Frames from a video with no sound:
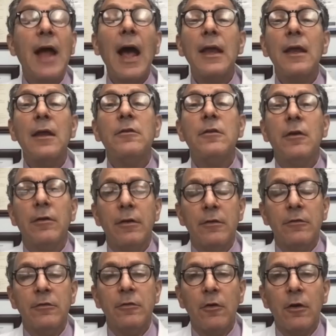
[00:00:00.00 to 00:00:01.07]
dietary
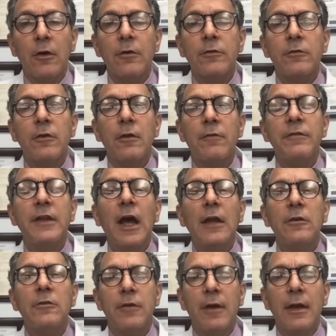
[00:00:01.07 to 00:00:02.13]
source of
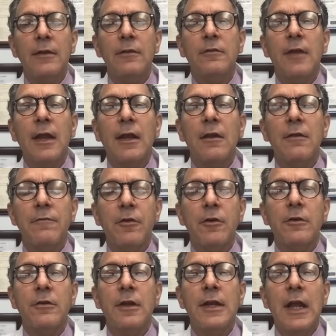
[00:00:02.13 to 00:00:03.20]
nitrates that
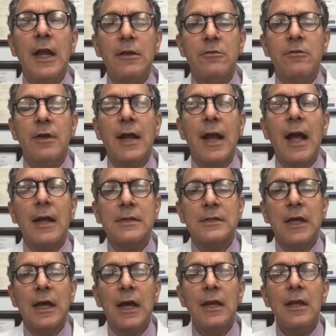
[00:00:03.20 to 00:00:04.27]
convert to nitric
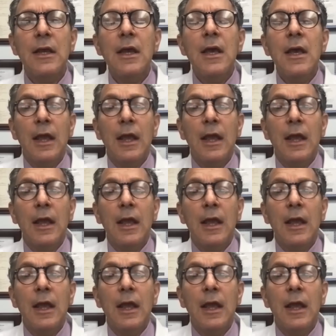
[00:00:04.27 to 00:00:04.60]
oxide.